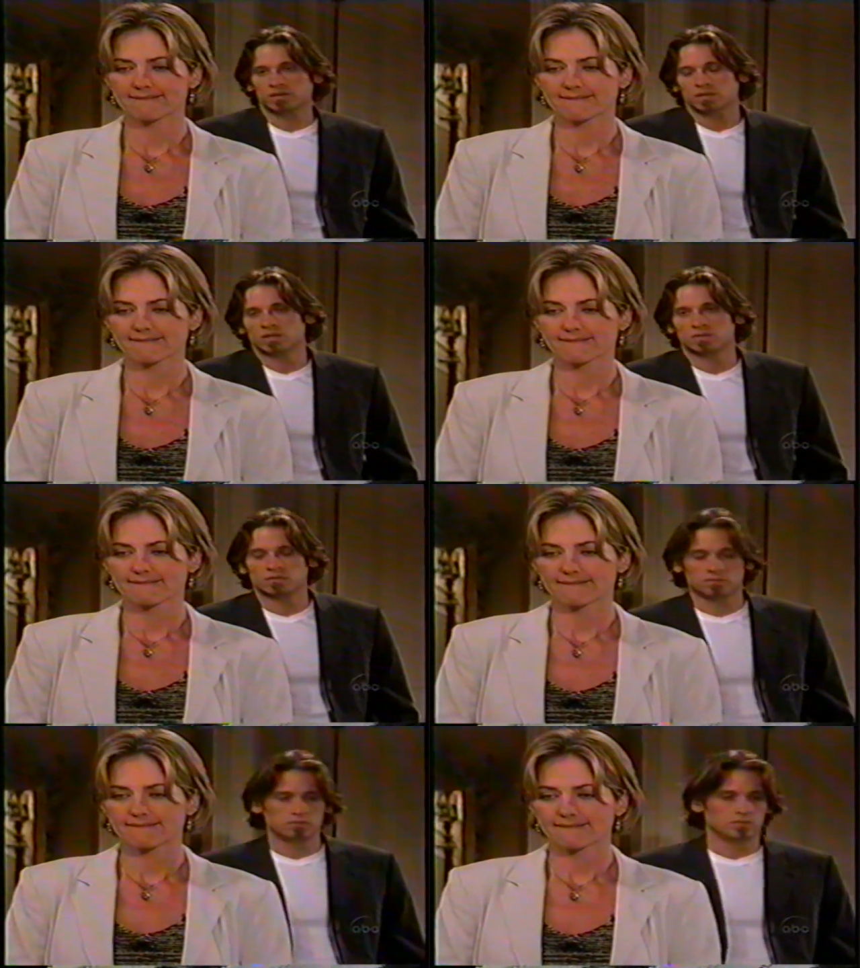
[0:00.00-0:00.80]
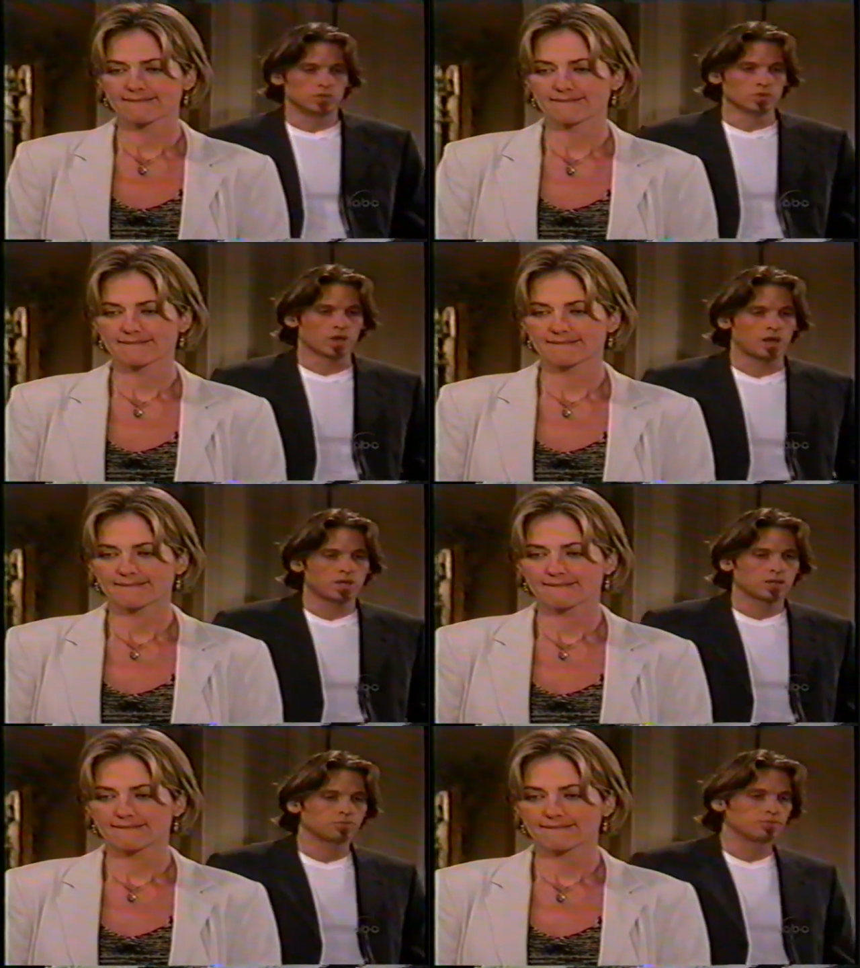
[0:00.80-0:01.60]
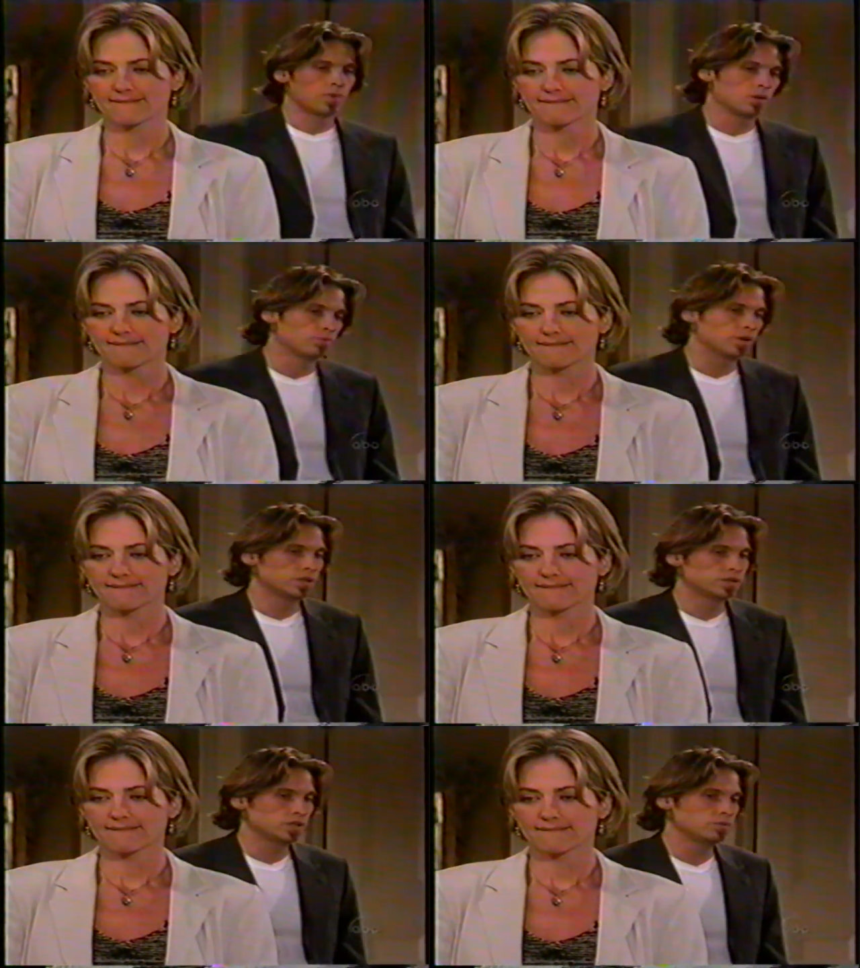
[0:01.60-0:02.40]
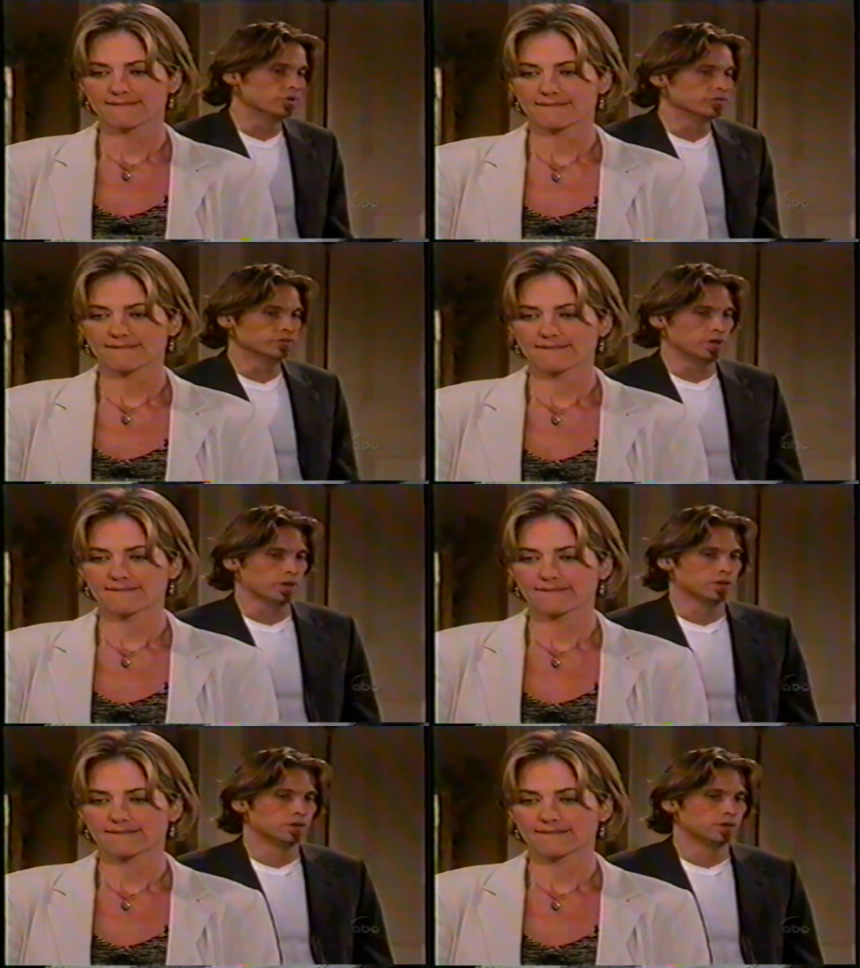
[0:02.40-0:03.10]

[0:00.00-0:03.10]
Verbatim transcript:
Speaker 1: I think you and I make a, a pretty good team with Starr.